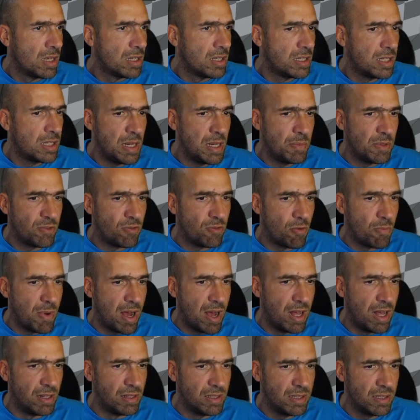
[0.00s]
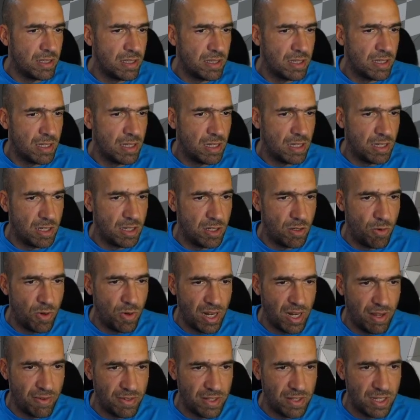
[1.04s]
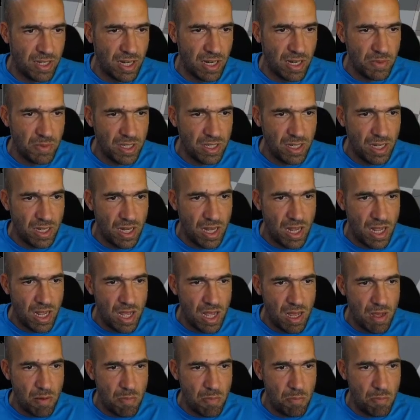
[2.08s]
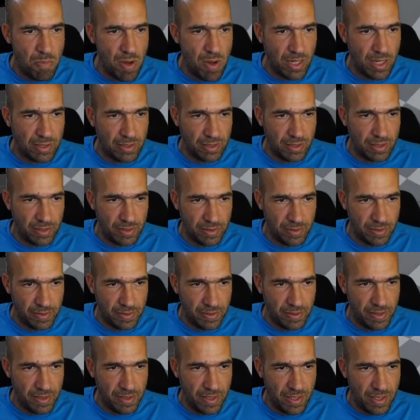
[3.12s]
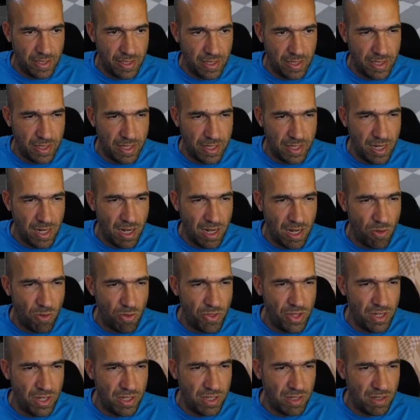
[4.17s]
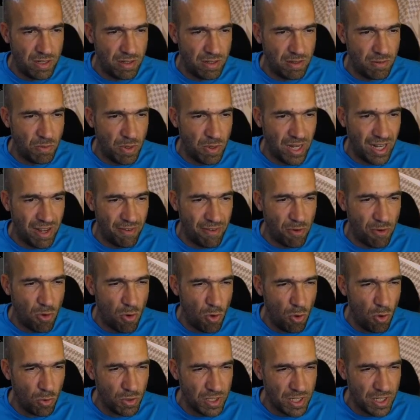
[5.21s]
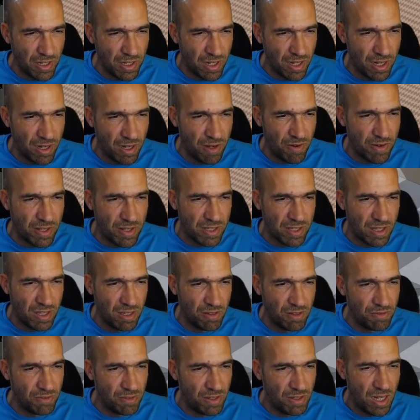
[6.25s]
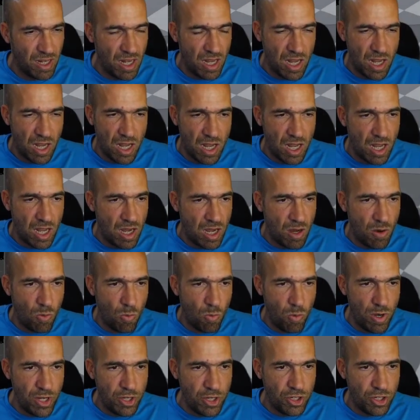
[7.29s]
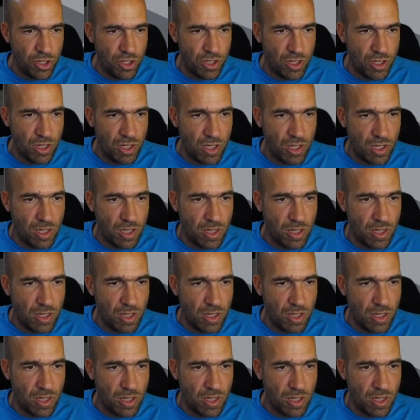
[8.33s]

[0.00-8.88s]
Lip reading: seams from islands. So we have seams, but see how we have holes in here and stuff, which